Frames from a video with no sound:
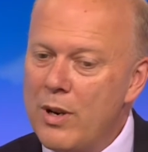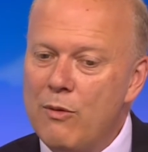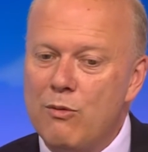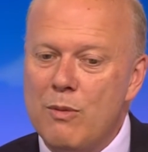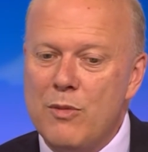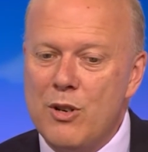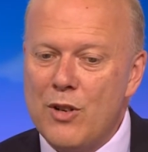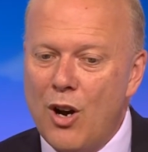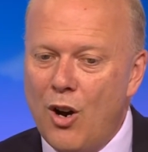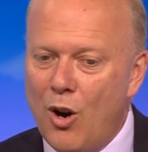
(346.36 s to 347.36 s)
We've
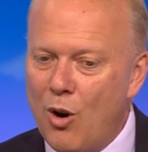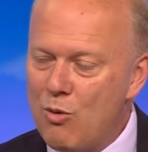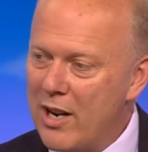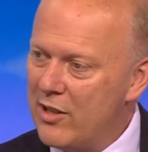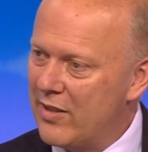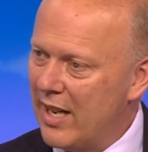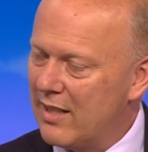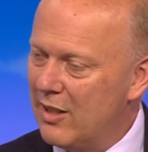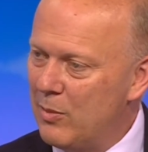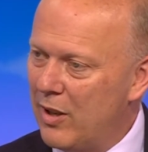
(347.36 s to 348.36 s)
removed a whole range of
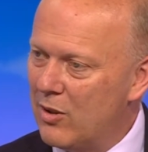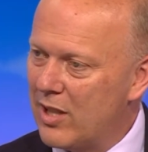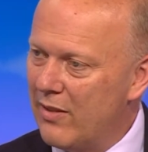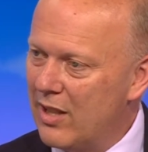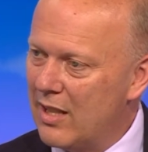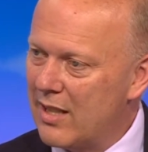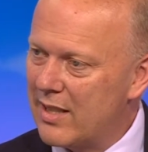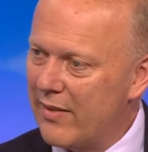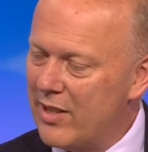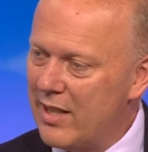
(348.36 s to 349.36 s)
tax loopholes over the last
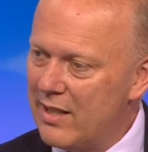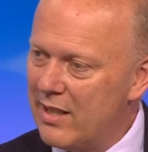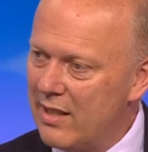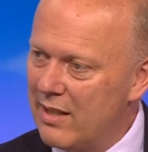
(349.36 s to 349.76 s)
7 years.